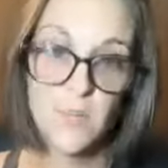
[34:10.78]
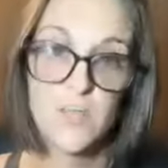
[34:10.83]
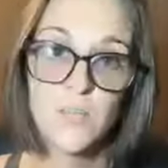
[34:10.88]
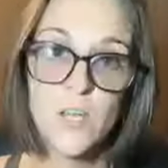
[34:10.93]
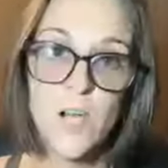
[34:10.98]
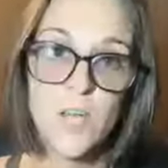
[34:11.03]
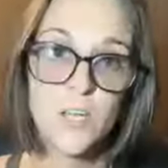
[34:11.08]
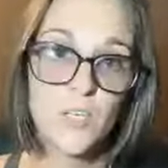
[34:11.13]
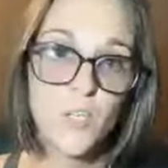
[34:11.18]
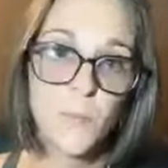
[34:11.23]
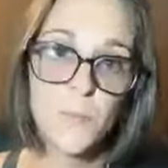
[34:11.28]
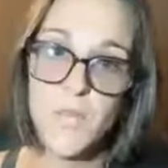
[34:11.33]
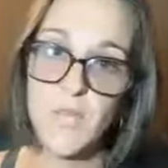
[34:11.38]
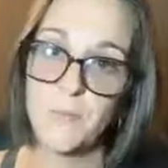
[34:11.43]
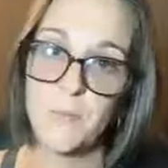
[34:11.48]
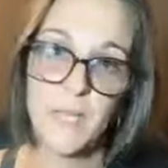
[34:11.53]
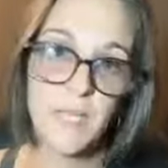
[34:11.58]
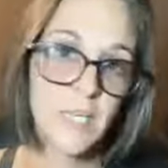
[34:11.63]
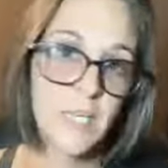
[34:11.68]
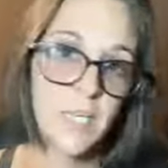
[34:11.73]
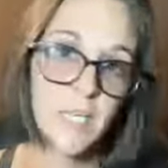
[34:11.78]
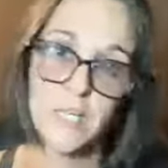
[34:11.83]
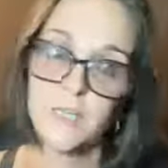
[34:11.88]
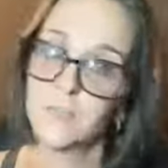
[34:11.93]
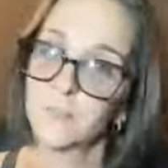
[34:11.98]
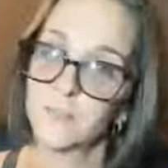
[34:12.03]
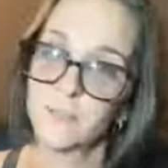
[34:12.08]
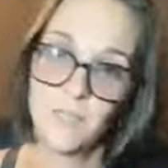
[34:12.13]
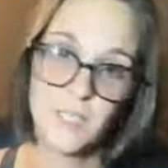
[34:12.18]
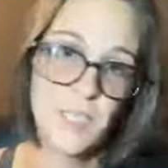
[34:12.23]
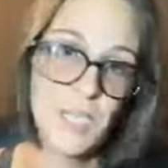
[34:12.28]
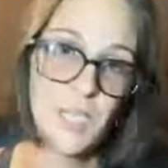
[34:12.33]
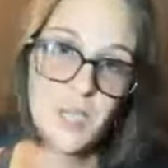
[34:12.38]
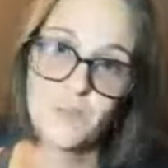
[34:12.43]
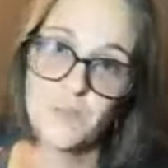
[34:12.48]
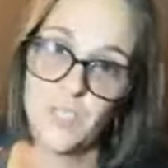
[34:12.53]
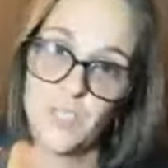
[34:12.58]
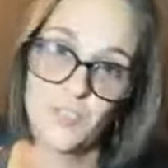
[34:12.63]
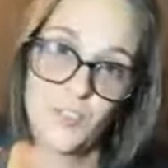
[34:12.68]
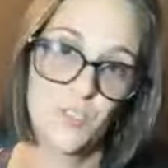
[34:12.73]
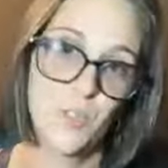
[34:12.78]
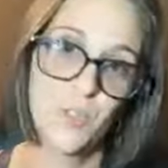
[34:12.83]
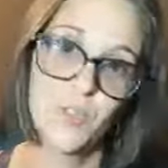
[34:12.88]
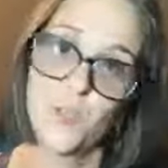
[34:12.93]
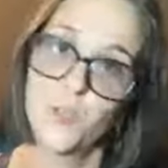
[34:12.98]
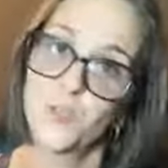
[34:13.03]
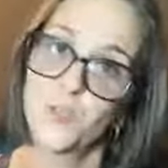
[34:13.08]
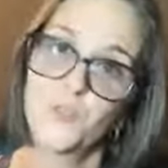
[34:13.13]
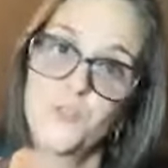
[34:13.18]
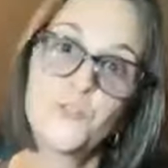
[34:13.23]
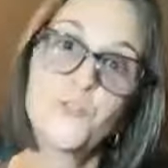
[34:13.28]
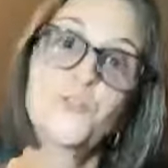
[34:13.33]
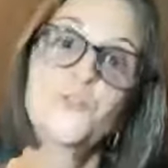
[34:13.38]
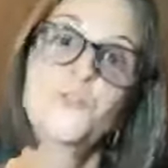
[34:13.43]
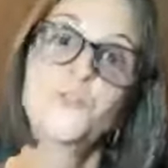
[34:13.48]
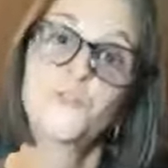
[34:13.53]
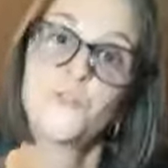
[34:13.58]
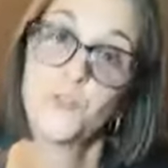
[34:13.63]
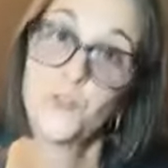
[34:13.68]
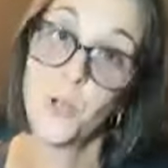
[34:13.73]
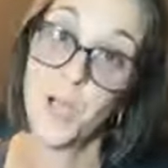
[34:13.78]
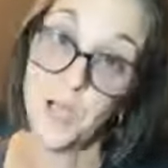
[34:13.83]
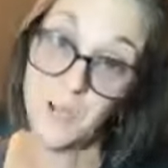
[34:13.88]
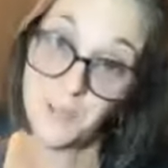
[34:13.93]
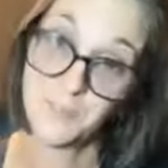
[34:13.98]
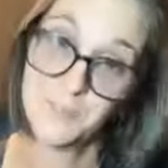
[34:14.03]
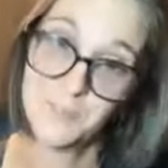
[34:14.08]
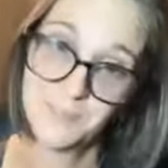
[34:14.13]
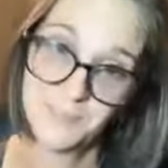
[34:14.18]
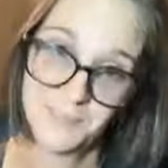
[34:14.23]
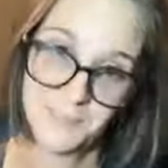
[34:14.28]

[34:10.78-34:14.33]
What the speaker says: And not you, babe. I can't read you. I know you too well.